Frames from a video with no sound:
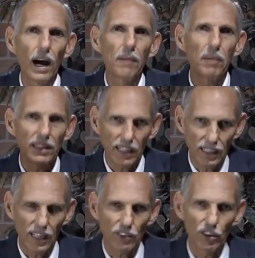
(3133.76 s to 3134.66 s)
I made the
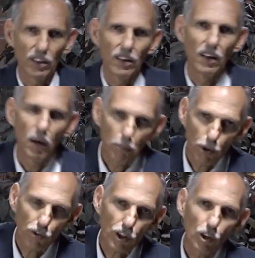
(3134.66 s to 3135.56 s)
connection.
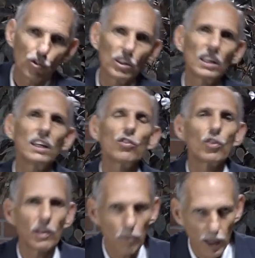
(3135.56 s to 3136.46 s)
Persecution is
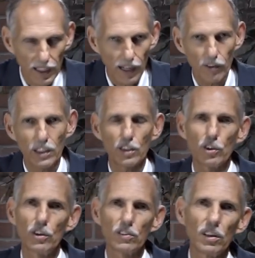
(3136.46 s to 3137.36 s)
going to break out in the
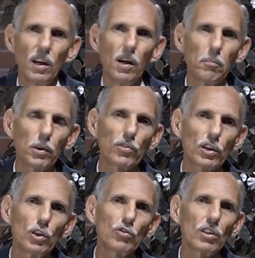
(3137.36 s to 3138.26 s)
church.
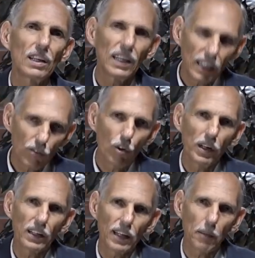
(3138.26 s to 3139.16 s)
Persecution is
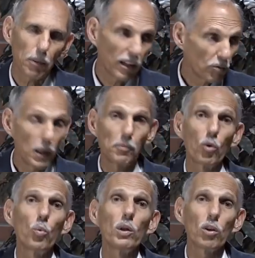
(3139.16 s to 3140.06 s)
going to take place.
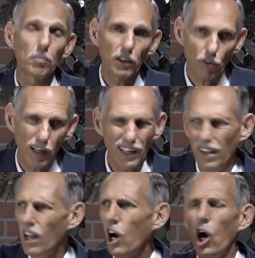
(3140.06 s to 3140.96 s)
People will be threatened.
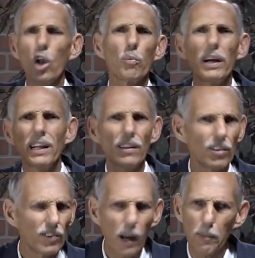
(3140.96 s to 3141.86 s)
Already this
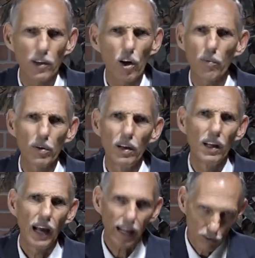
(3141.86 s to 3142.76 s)
has happened
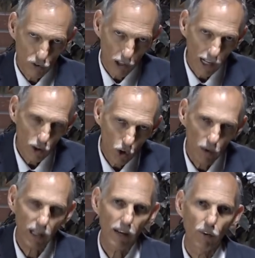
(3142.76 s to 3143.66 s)
at
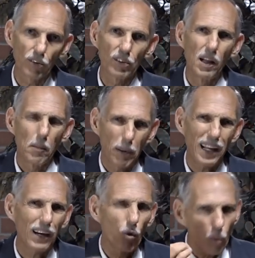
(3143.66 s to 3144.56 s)
lower levels. But
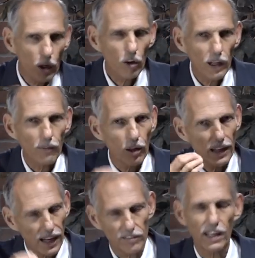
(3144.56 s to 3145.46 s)
at a world level,
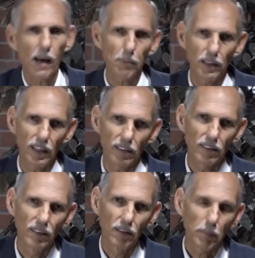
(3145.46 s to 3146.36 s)
it hasn't happened yet
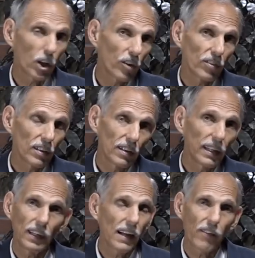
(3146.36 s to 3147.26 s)
because
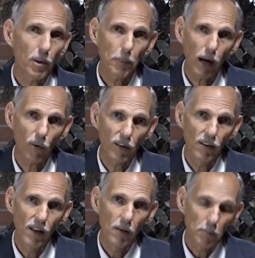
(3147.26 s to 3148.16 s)
they didn't have the power.
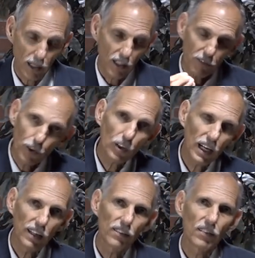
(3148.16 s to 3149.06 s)
But in a few
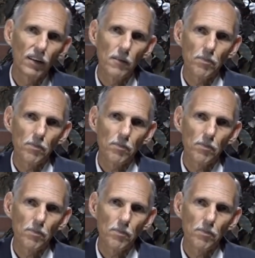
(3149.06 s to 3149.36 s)
days,